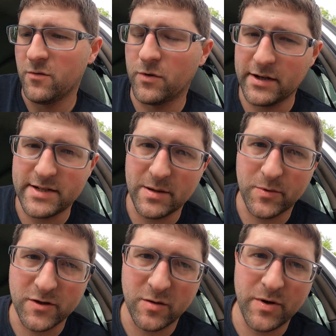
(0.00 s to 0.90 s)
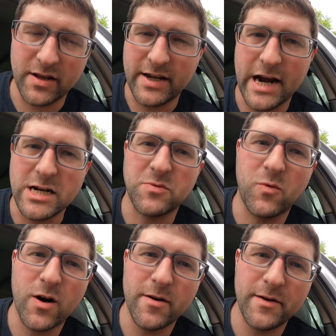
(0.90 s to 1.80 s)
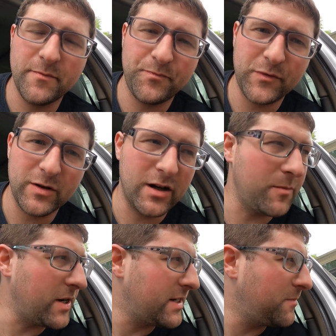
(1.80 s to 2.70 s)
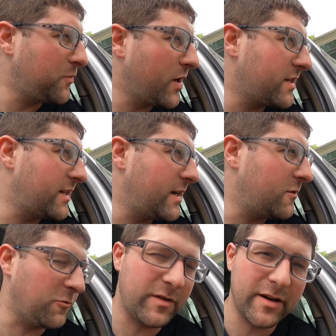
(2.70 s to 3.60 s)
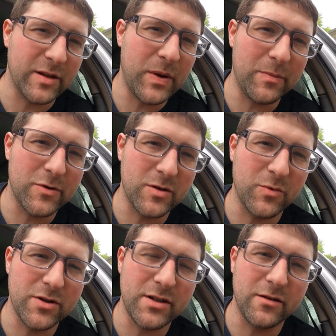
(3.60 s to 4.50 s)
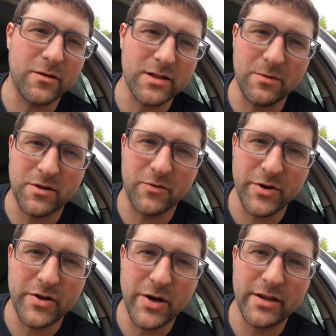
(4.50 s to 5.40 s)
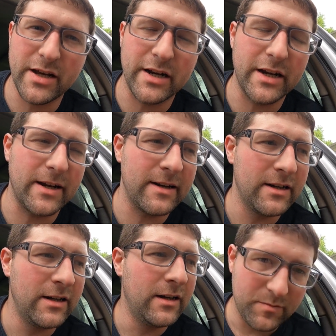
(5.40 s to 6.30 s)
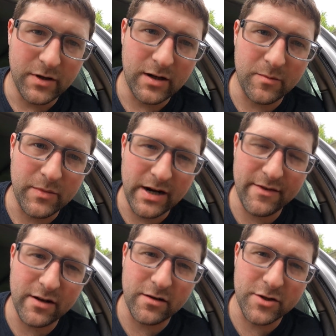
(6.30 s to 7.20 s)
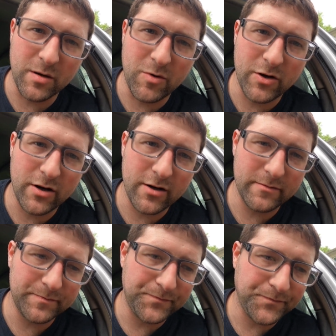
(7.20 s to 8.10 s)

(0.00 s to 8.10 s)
One example is going to be the Casper wiring. I did break that down. Hopefully I got the paper somewhere still, because I was going to recreate that again. I have that on the turbo car.